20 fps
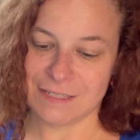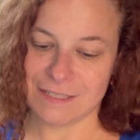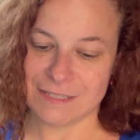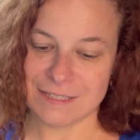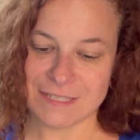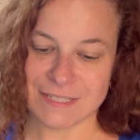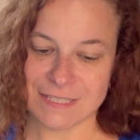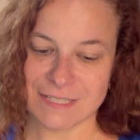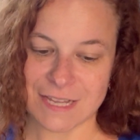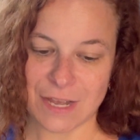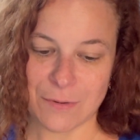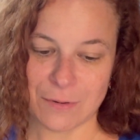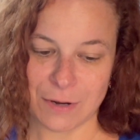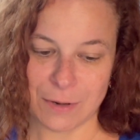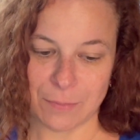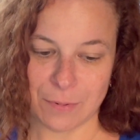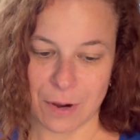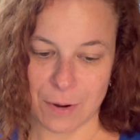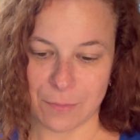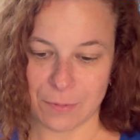So
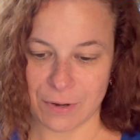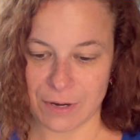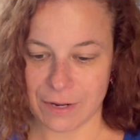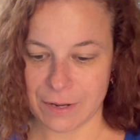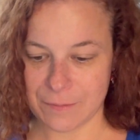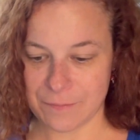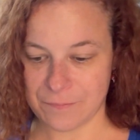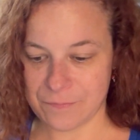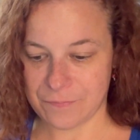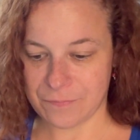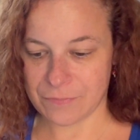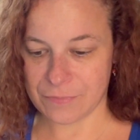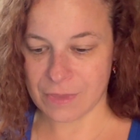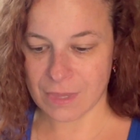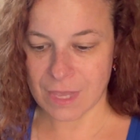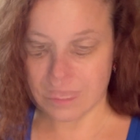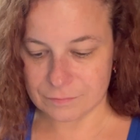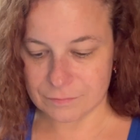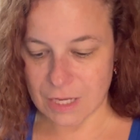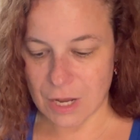inappropriate.
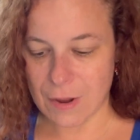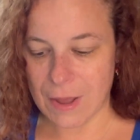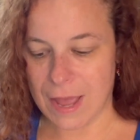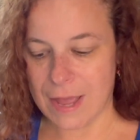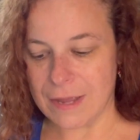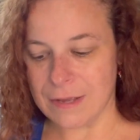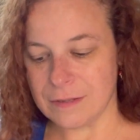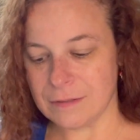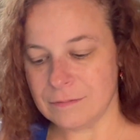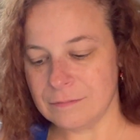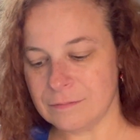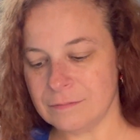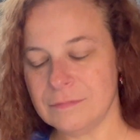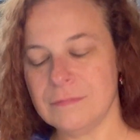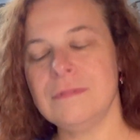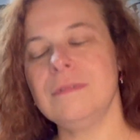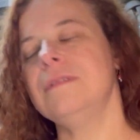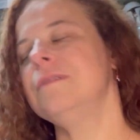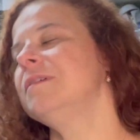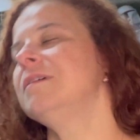Okay,
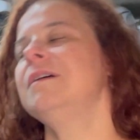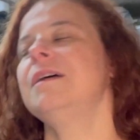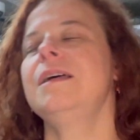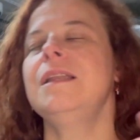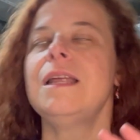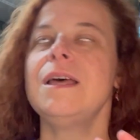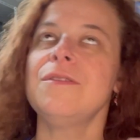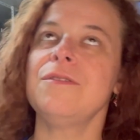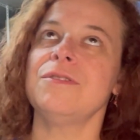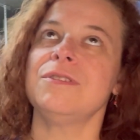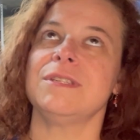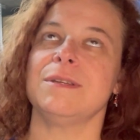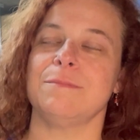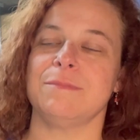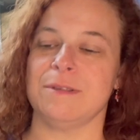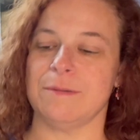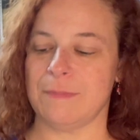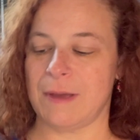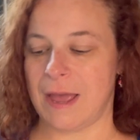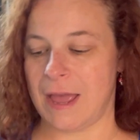another
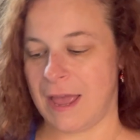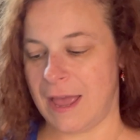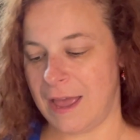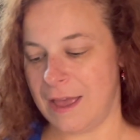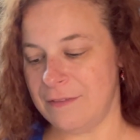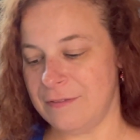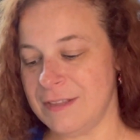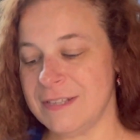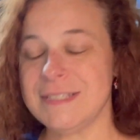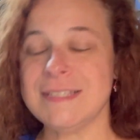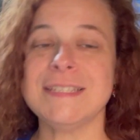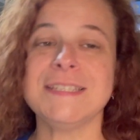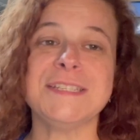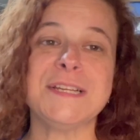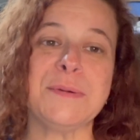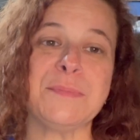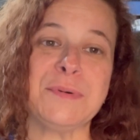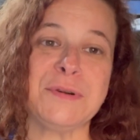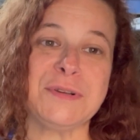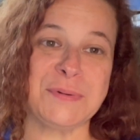symptom I had. This is
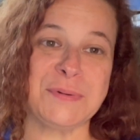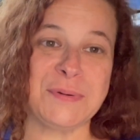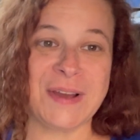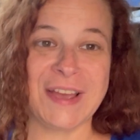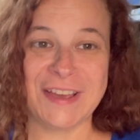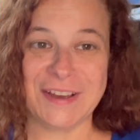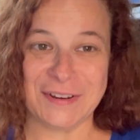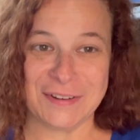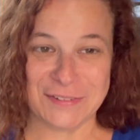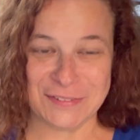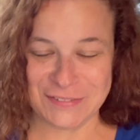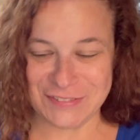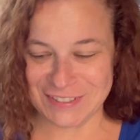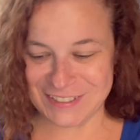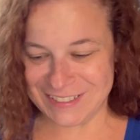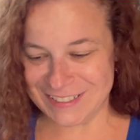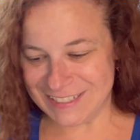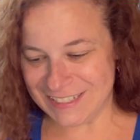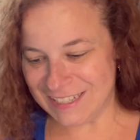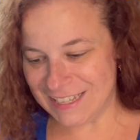number 12.
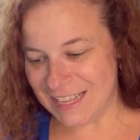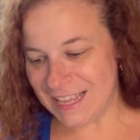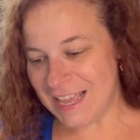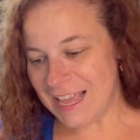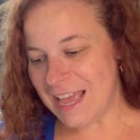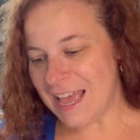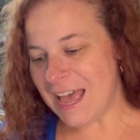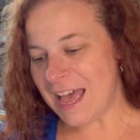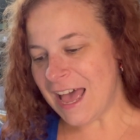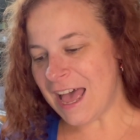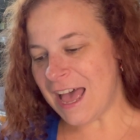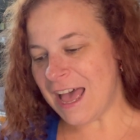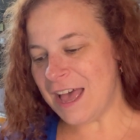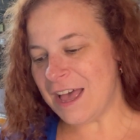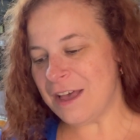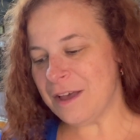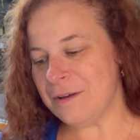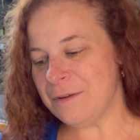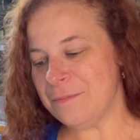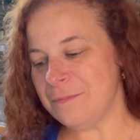
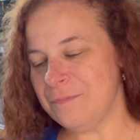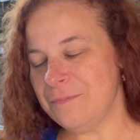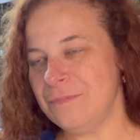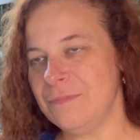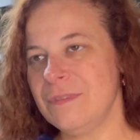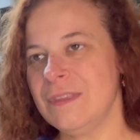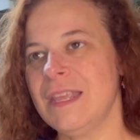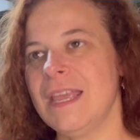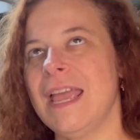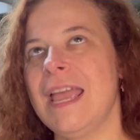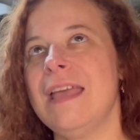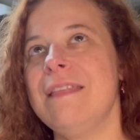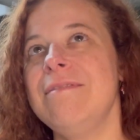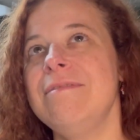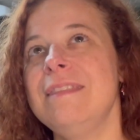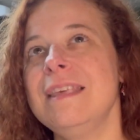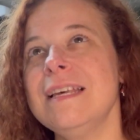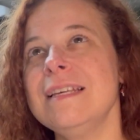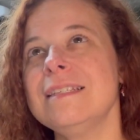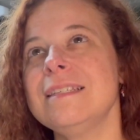Um,
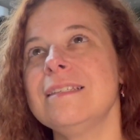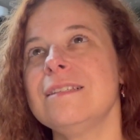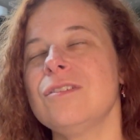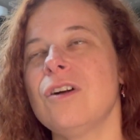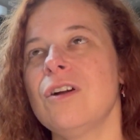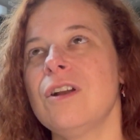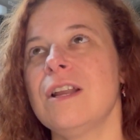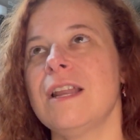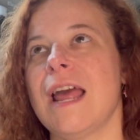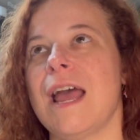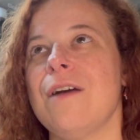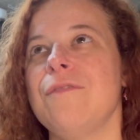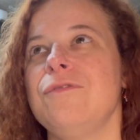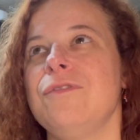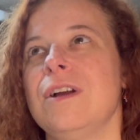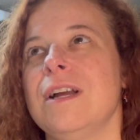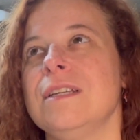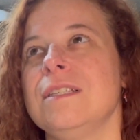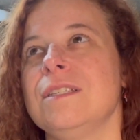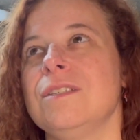and this started
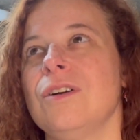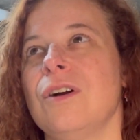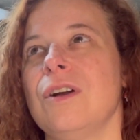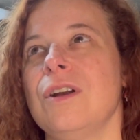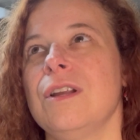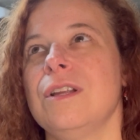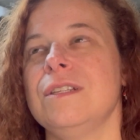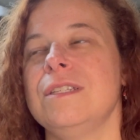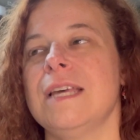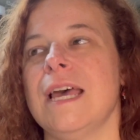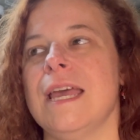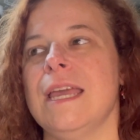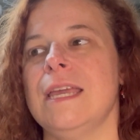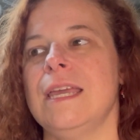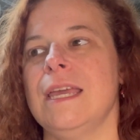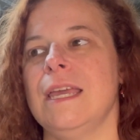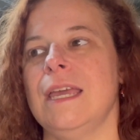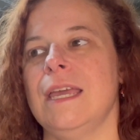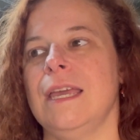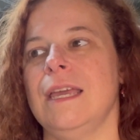after I started
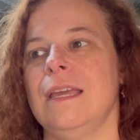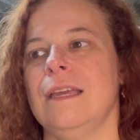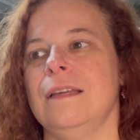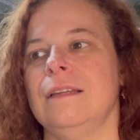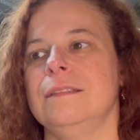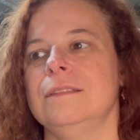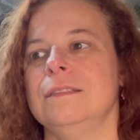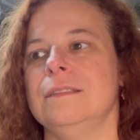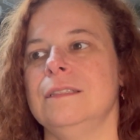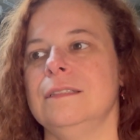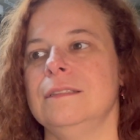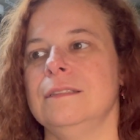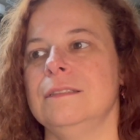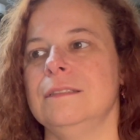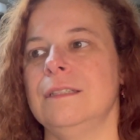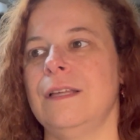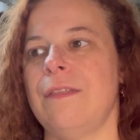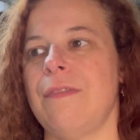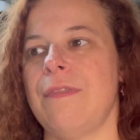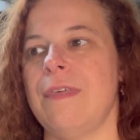taking
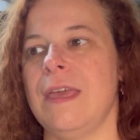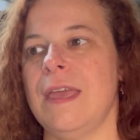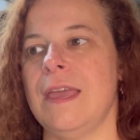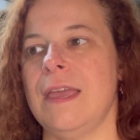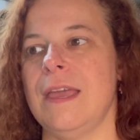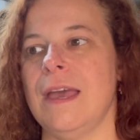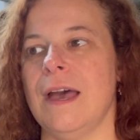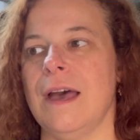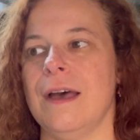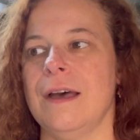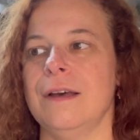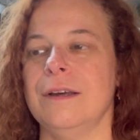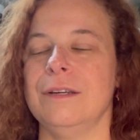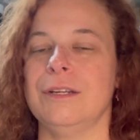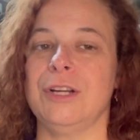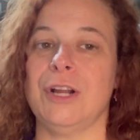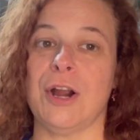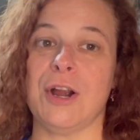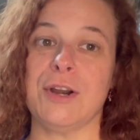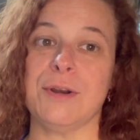the uh,
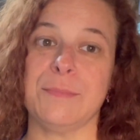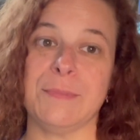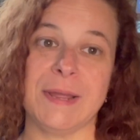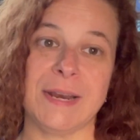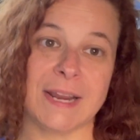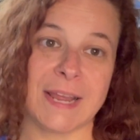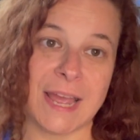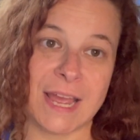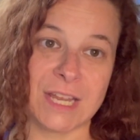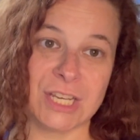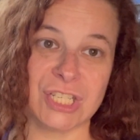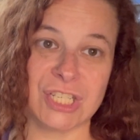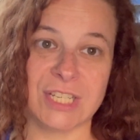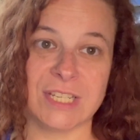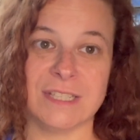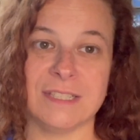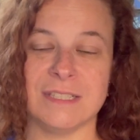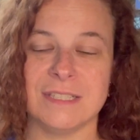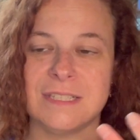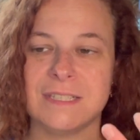GERD
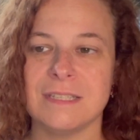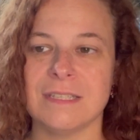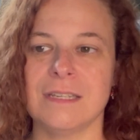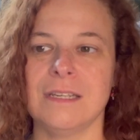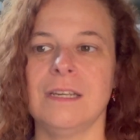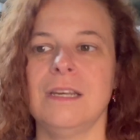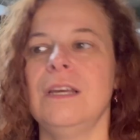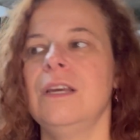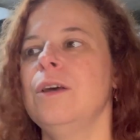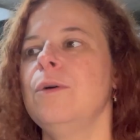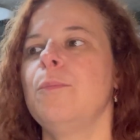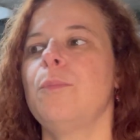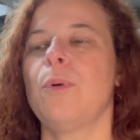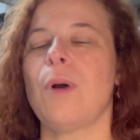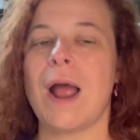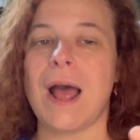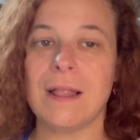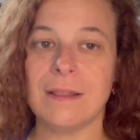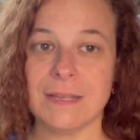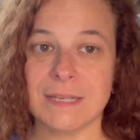medications.
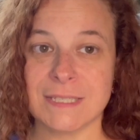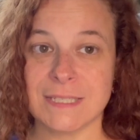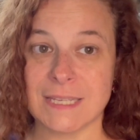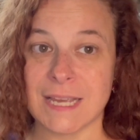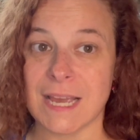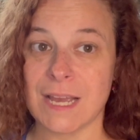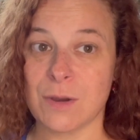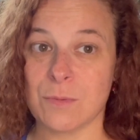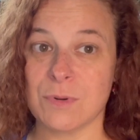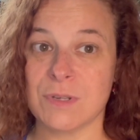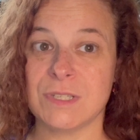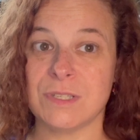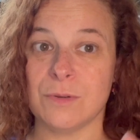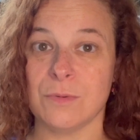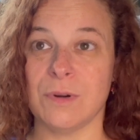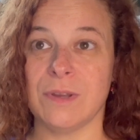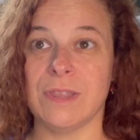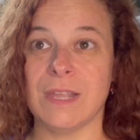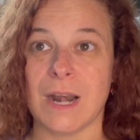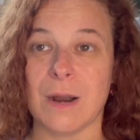Prilosec was the
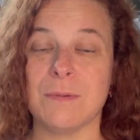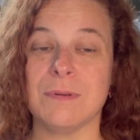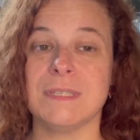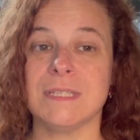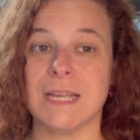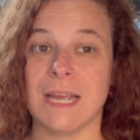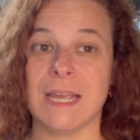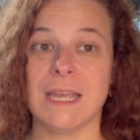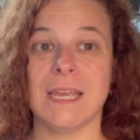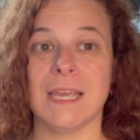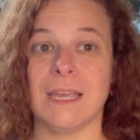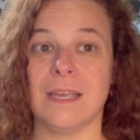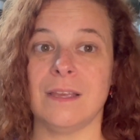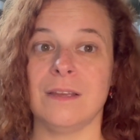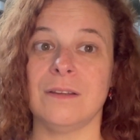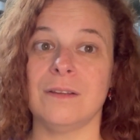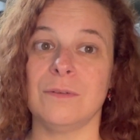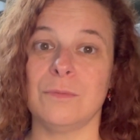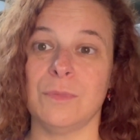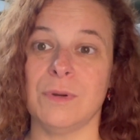one that I was
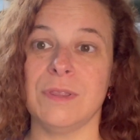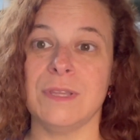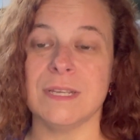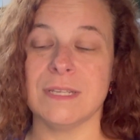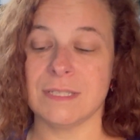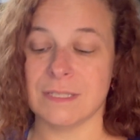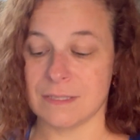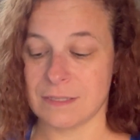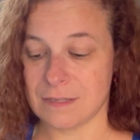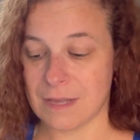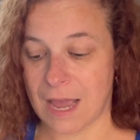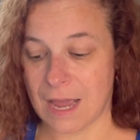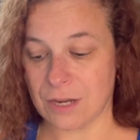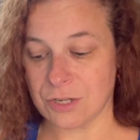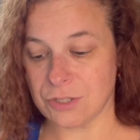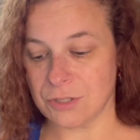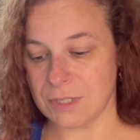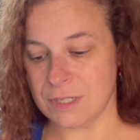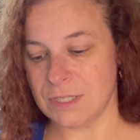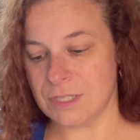taking when this
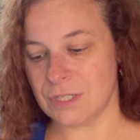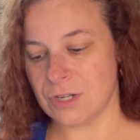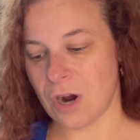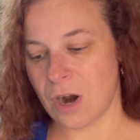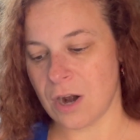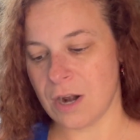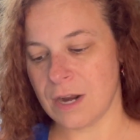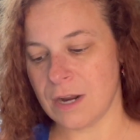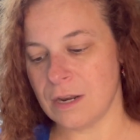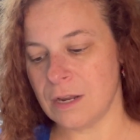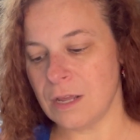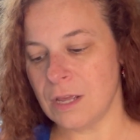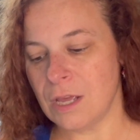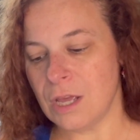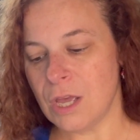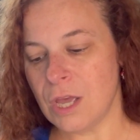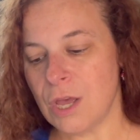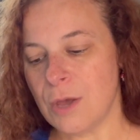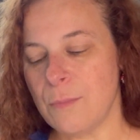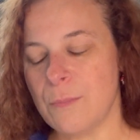actually started.
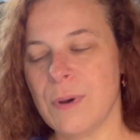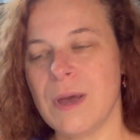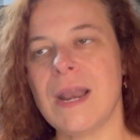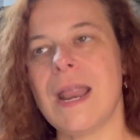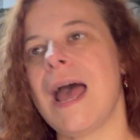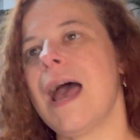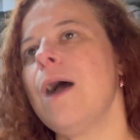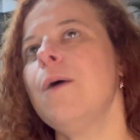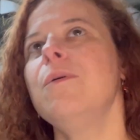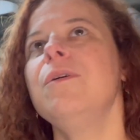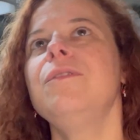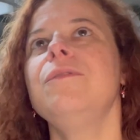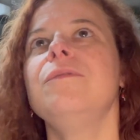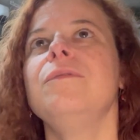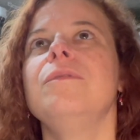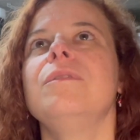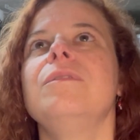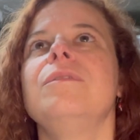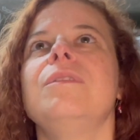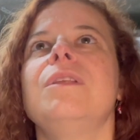But I would,
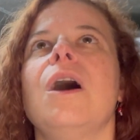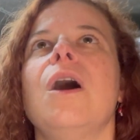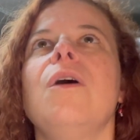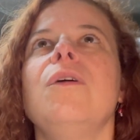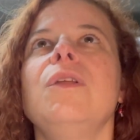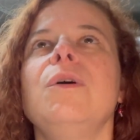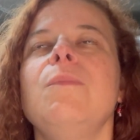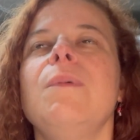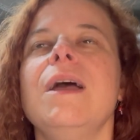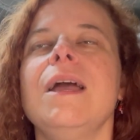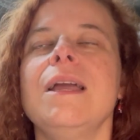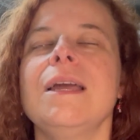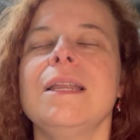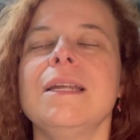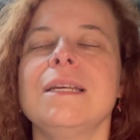the only way I can